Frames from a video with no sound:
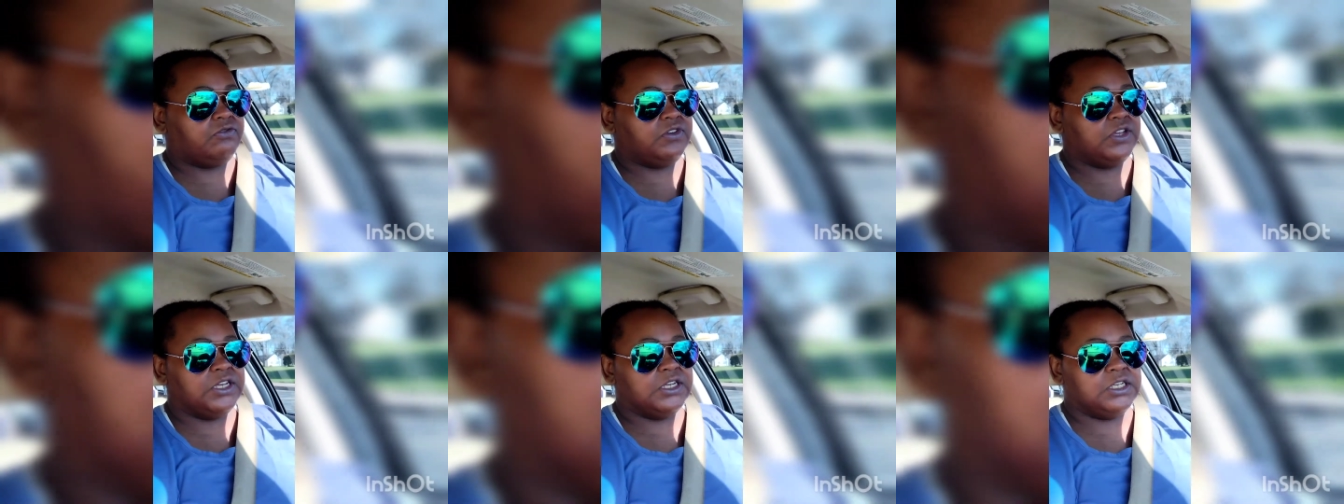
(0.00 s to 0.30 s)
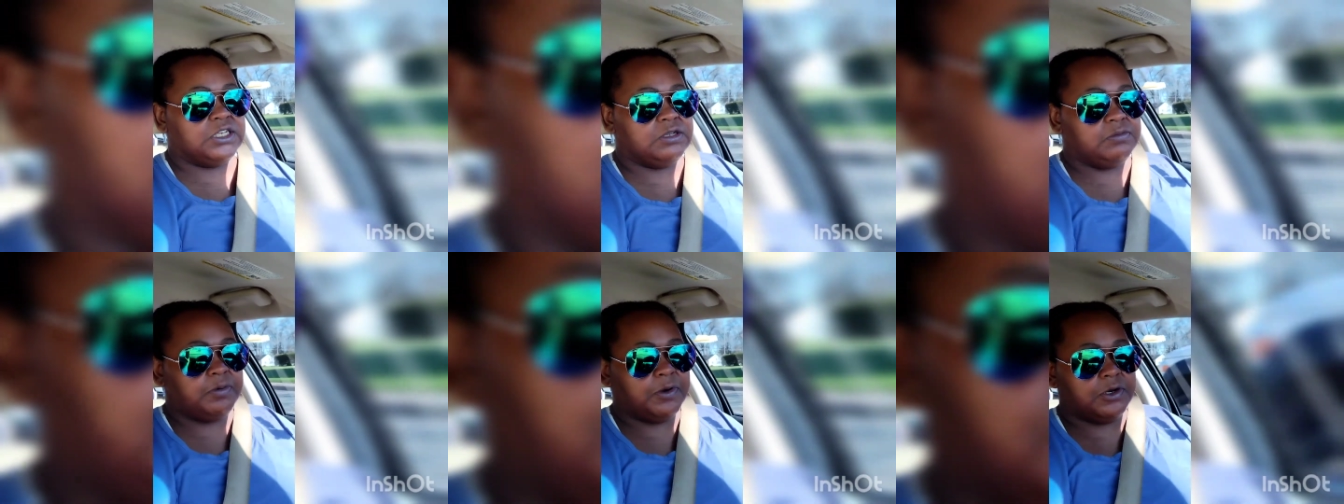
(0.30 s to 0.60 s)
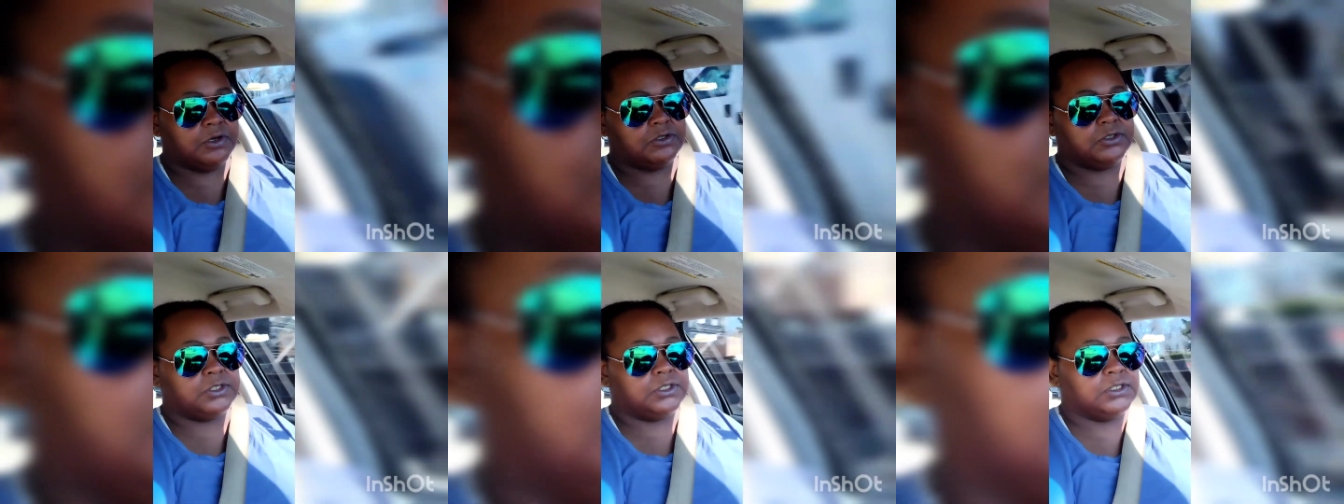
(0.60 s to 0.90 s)
Fendi
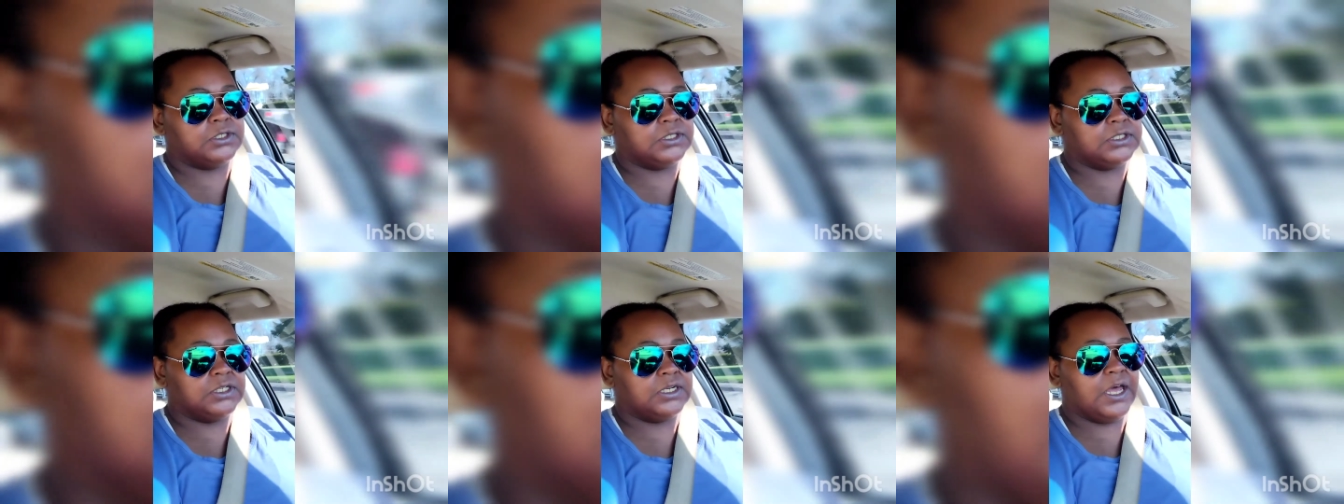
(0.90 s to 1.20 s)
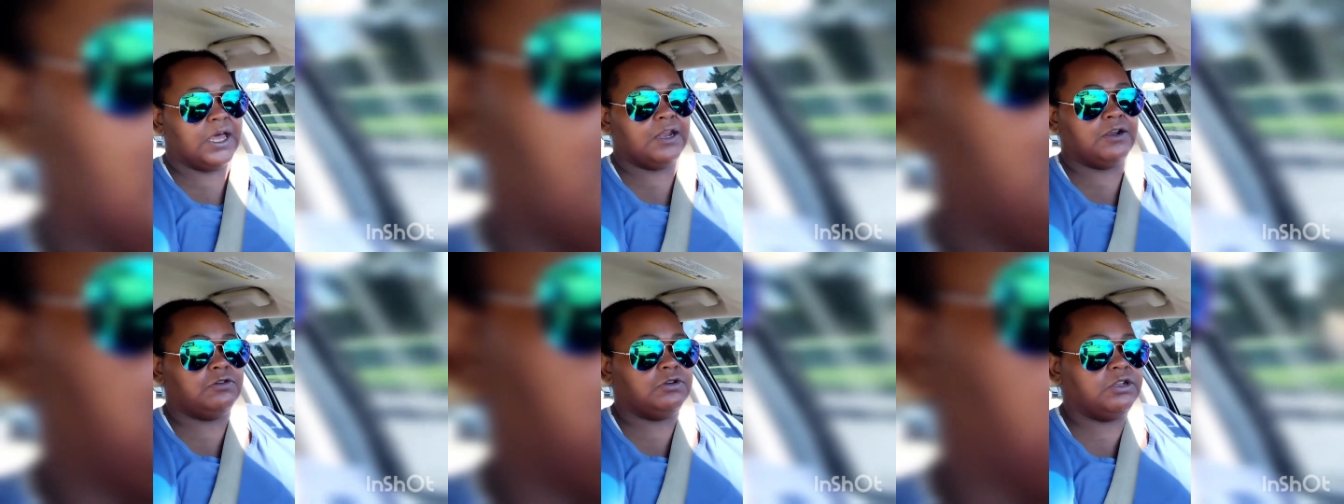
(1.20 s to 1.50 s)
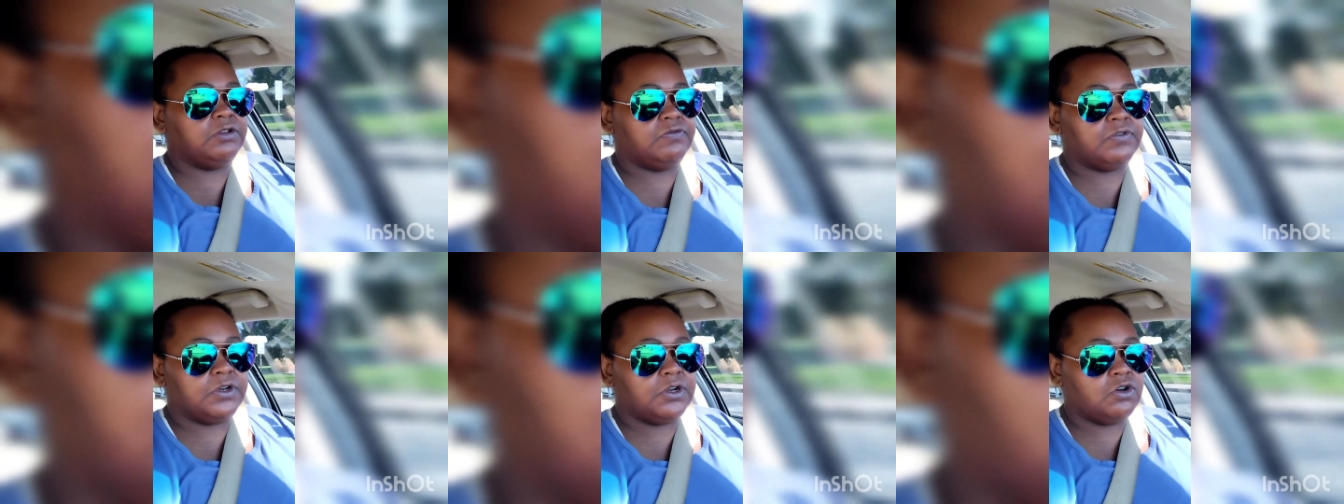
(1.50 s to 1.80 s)
purses, and I don't
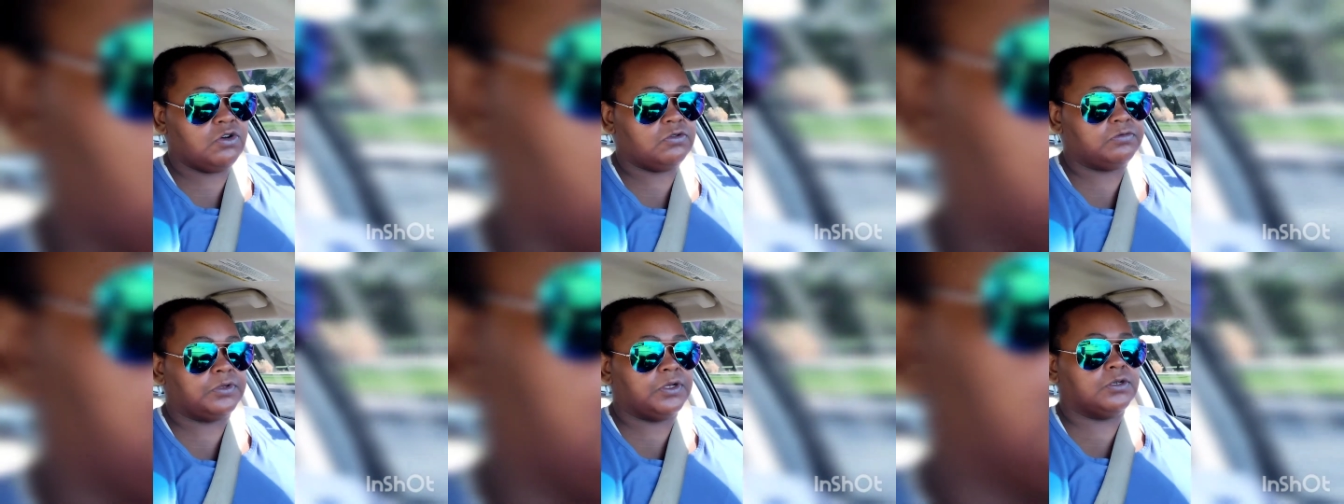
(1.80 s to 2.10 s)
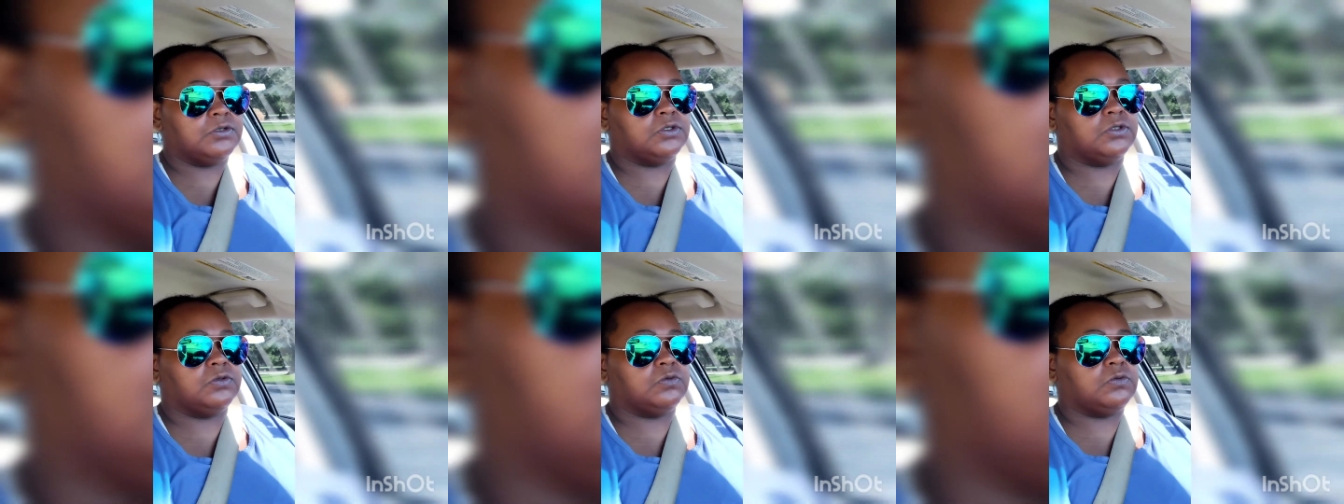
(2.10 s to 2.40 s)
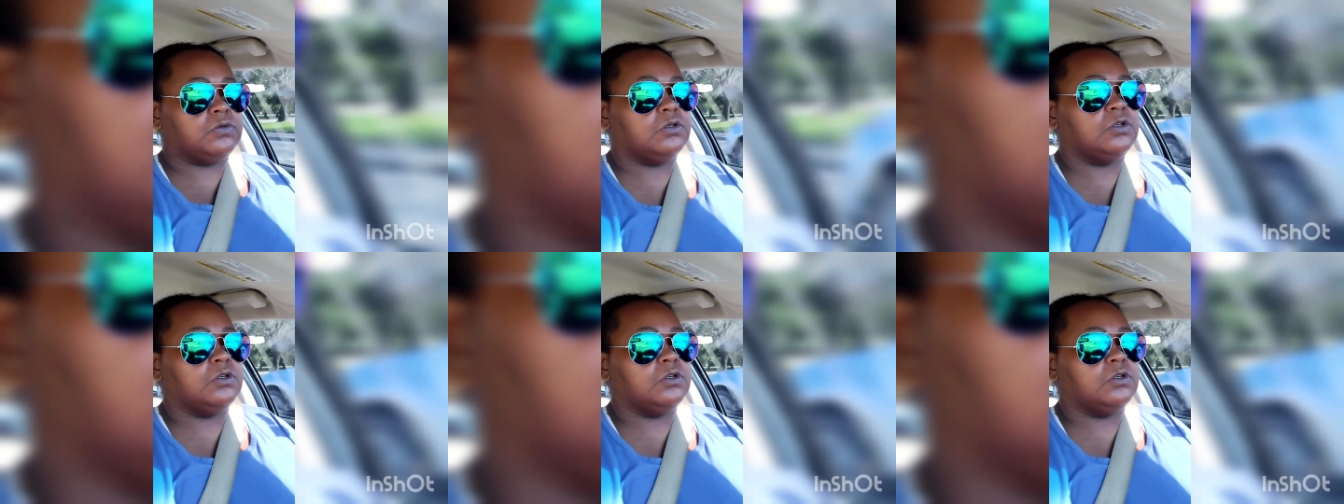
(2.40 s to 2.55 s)
even know if those,